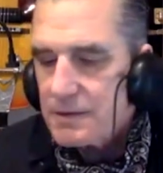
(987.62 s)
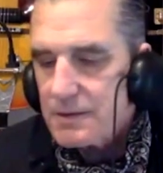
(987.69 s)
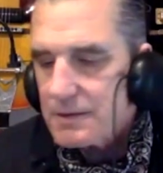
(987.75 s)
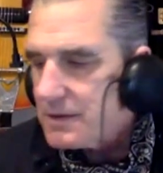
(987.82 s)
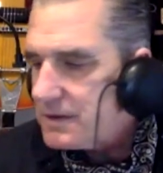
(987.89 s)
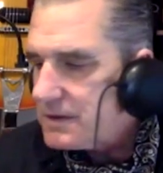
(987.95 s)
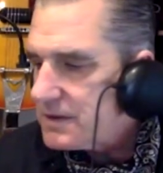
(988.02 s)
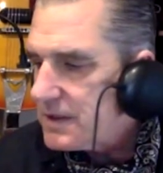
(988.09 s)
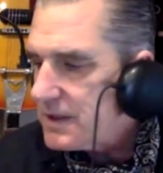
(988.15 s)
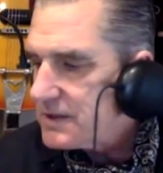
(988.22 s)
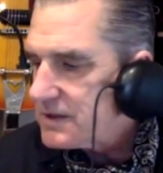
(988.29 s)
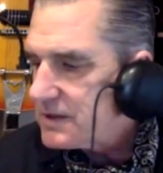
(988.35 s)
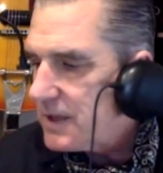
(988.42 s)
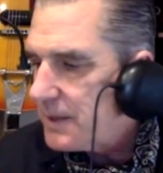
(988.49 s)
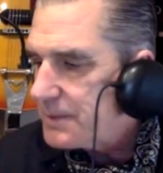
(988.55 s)
since the
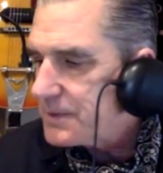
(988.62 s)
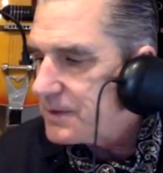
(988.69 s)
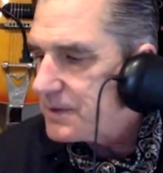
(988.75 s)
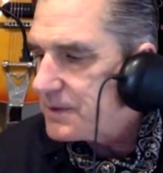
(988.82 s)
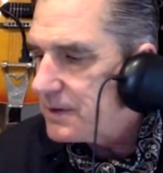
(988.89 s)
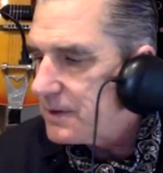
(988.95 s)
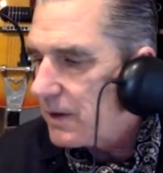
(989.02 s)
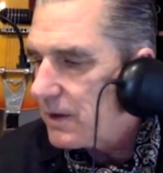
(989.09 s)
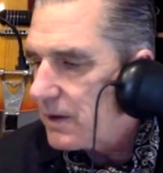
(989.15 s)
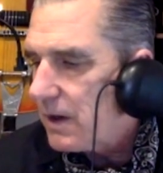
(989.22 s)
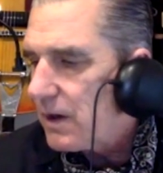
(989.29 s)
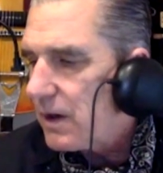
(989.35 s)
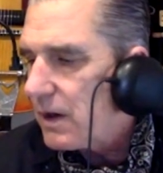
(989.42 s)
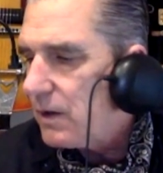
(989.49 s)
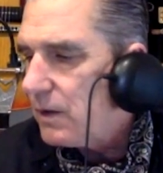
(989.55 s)
inception, our
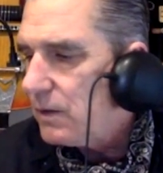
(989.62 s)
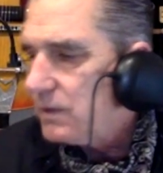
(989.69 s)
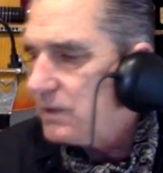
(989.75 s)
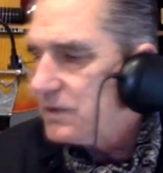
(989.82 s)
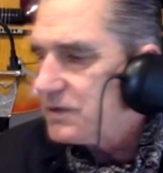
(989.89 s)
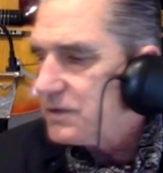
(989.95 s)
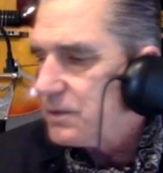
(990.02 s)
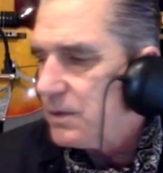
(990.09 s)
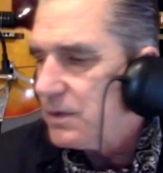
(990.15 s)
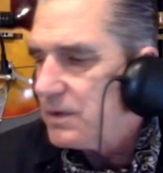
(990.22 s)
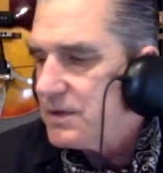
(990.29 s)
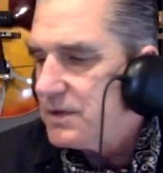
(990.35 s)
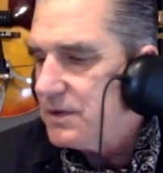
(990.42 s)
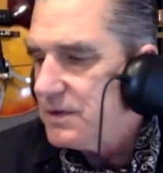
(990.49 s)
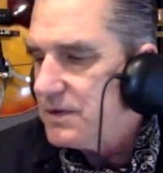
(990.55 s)
goals were
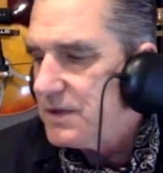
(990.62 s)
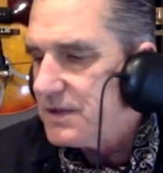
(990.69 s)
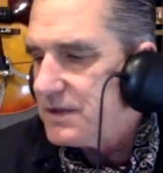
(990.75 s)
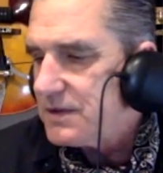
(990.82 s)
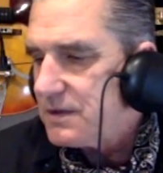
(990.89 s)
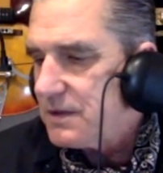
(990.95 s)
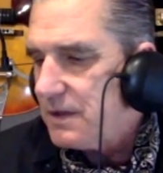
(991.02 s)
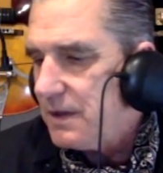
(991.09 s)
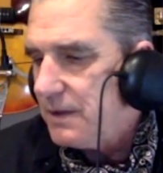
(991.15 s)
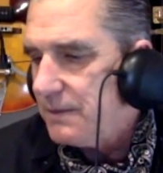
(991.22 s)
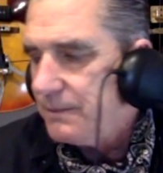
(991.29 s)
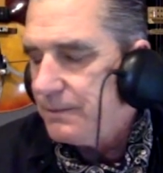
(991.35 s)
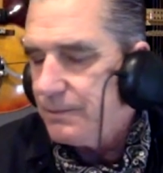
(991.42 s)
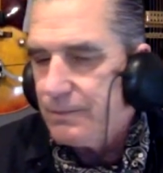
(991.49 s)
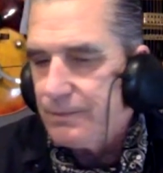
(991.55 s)
to just
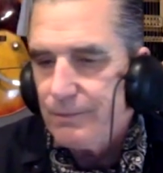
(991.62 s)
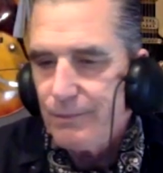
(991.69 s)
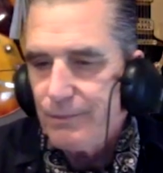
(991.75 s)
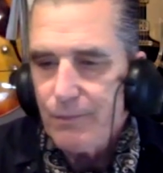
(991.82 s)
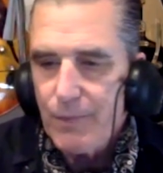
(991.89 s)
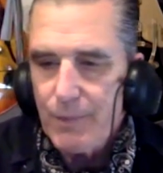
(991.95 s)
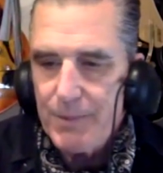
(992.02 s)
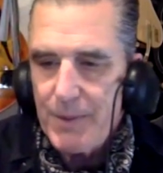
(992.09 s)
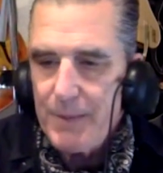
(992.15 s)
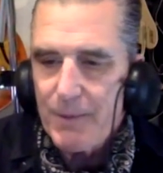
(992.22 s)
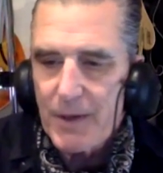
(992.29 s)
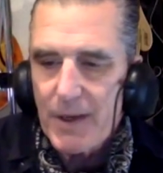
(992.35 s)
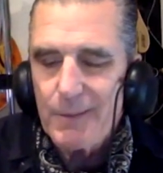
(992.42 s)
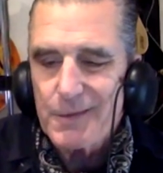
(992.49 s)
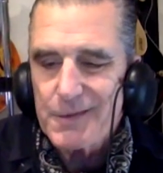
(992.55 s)
when people
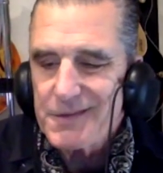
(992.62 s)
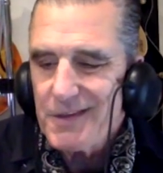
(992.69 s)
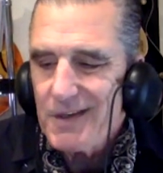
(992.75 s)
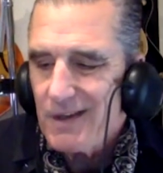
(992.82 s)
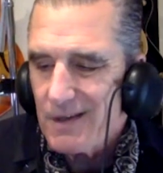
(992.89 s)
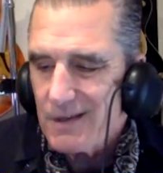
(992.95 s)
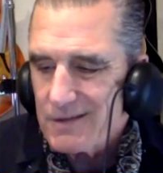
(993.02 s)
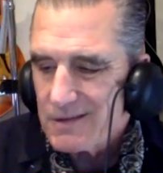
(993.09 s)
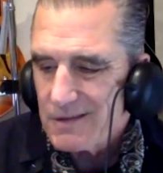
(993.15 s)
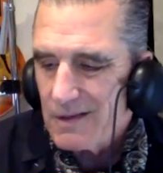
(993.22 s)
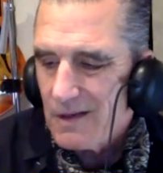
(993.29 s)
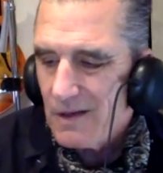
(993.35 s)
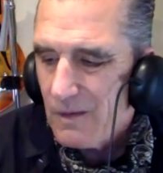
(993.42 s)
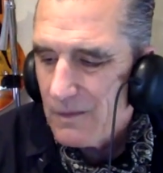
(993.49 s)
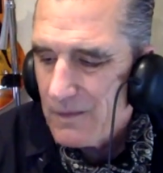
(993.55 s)
came to see us,
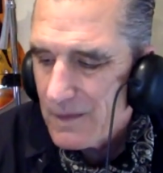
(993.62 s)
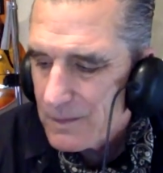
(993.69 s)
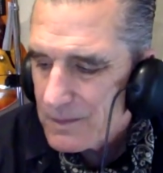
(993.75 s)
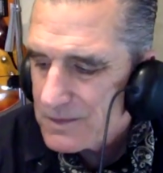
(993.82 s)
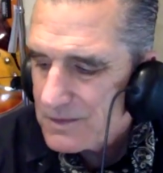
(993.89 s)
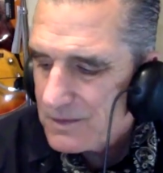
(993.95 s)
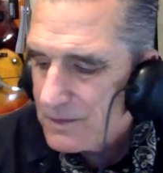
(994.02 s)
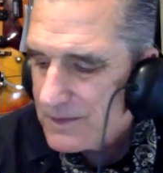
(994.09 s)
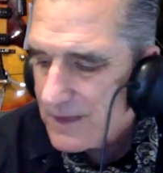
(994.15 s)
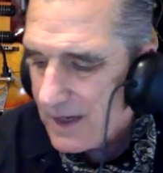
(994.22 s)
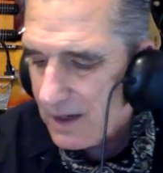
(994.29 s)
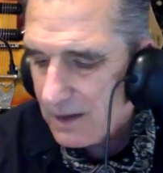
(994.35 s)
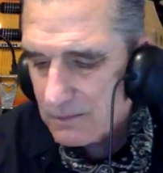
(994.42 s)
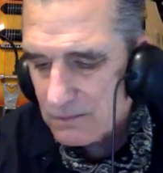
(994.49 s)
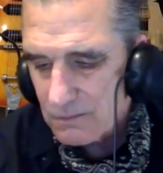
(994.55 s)
there was no
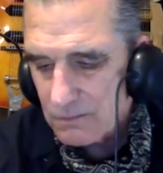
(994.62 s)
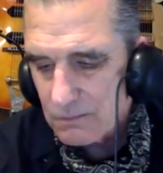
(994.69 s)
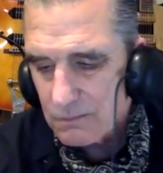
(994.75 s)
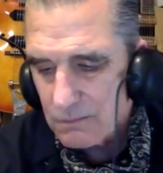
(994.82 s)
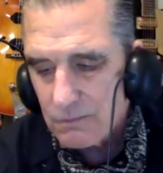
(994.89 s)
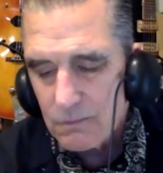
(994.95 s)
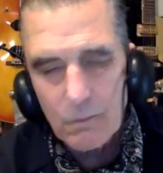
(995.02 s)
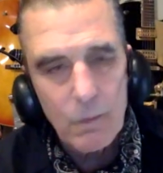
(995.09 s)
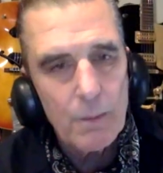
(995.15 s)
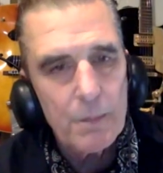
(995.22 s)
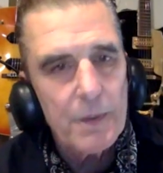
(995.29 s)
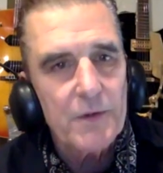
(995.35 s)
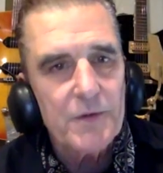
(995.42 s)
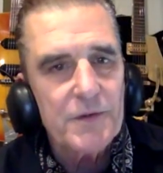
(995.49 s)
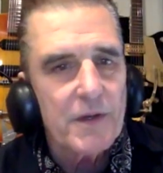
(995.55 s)
doubt what
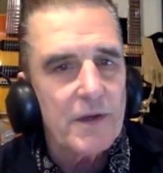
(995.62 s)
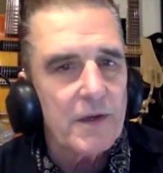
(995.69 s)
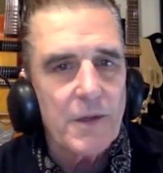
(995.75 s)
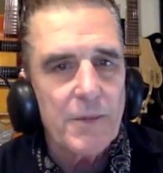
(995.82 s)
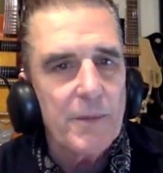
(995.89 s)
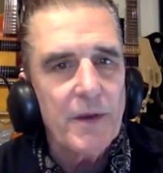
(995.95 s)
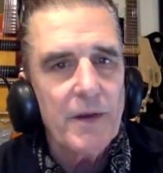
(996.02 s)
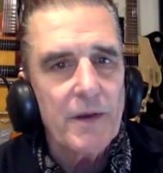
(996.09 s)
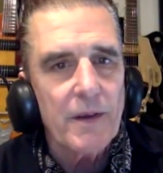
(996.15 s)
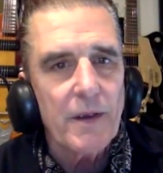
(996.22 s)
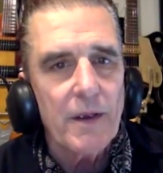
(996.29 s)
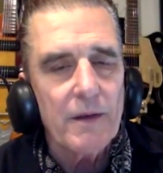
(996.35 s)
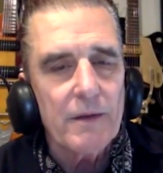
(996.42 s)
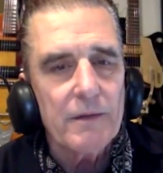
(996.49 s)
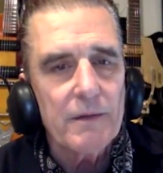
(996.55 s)
we were trying to communicate.